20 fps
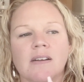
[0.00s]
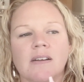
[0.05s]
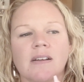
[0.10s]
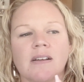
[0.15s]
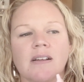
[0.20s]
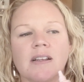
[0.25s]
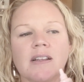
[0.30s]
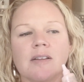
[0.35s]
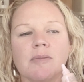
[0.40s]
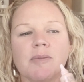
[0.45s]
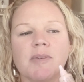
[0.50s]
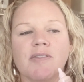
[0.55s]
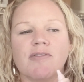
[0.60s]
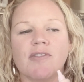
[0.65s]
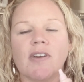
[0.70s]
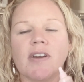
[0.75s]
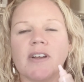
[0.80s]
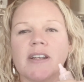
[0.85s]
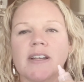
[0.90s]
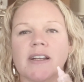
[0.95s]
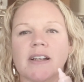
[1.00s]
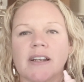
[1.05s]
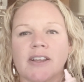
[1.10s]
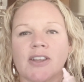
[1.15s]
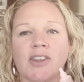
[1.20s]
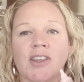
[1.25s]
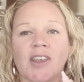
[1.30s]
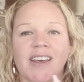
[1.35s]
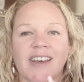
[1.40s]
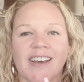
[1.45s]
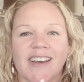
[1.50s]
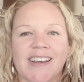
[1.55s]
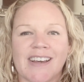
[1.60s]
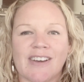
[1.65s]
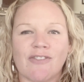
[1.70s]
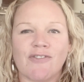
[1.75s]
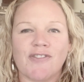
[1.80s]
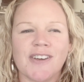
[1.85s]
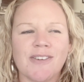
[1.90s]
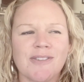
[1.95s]
A little bit frighteningly thick.
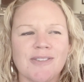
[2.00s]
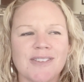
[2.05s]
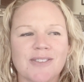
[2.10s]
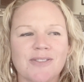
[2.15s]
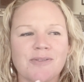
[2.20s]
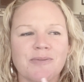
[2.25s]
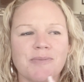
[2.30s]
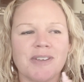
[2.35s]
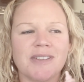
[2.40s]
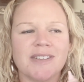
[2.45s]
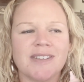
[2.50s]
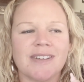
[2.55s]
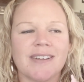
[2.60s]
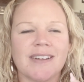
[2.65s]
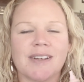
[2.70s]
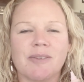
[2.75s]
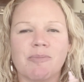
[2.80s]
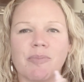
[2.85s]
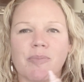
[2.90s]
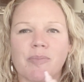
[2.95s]
It feels almost like